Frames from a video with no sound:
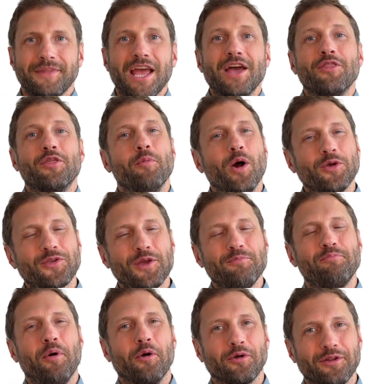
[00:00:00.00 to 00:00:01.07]
The most
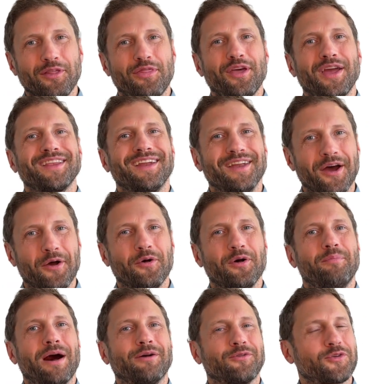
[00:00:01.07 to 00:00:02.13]
important thing to know
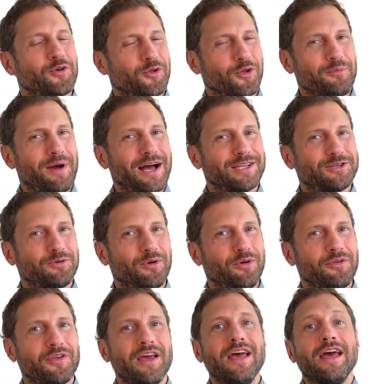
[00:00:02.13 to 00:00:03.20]
about solar
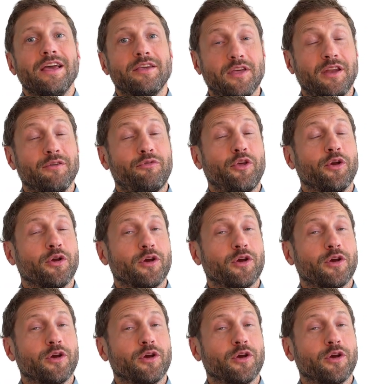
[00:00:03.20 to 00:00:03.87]
modules is that if they're